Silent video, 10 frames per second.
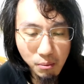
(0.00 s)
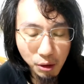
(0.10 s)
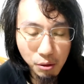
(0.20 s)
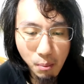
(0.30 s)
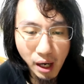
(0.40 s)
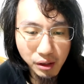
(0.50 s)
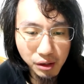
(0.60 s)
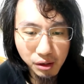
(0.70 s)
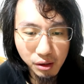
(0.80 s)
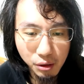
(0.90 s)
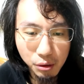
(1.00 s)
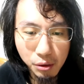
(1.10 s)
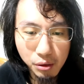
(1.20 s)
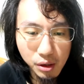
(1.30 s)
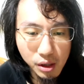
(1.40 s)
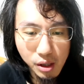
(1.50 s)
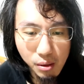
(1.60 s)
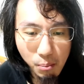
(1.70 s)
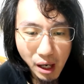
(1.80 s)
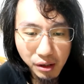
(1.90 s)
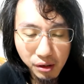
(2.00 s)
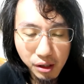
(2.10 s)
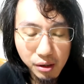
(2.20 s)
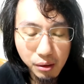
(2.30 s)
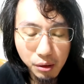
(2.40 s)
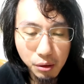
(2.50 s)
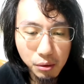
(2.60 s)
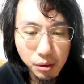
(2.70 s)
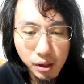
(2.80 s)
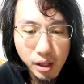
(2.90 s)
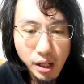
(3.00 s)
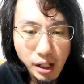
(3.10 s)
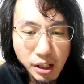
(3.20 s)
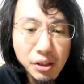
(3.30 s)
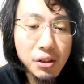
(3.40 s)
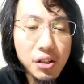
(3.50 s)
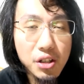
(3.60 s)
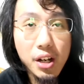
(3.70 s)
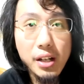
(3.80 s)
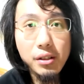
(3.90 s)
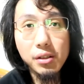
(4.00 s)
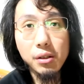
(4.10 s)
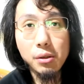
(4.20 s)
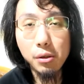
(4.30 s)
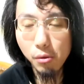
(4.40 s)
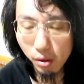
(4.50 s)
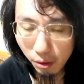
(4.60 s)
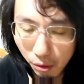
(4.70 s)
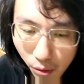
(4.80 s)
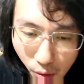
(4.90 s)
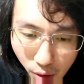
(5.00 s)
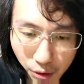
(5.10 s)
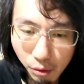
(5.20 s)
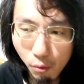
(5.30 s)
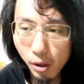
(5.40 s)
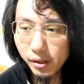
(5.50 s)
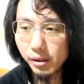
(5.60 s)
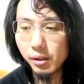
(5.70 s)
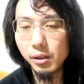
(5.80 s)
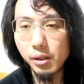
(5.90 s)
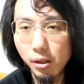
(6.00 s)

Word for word: you know might you know might then you know initiate you know you know you know when